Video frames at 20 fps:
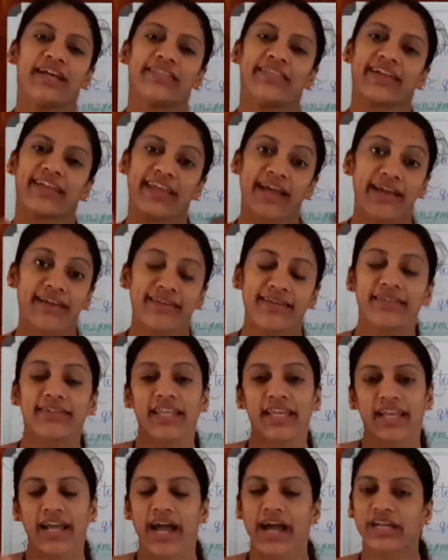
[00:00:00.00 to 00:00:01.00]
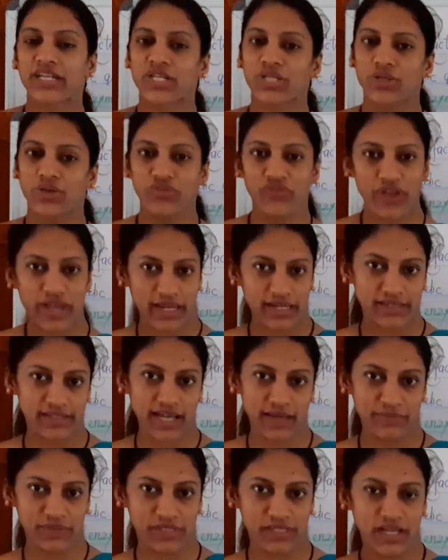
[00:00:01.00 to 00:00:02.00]
the catalytic action of
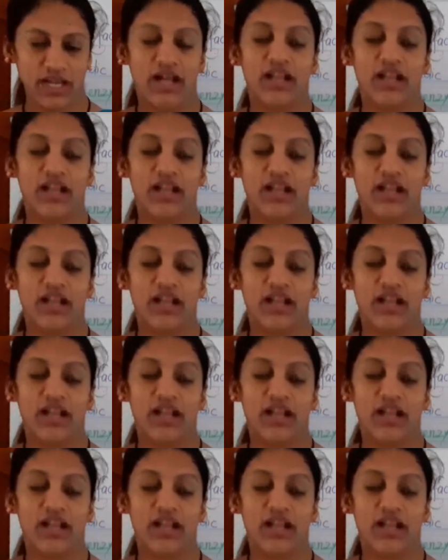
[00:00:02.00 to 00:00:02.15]
enzymes.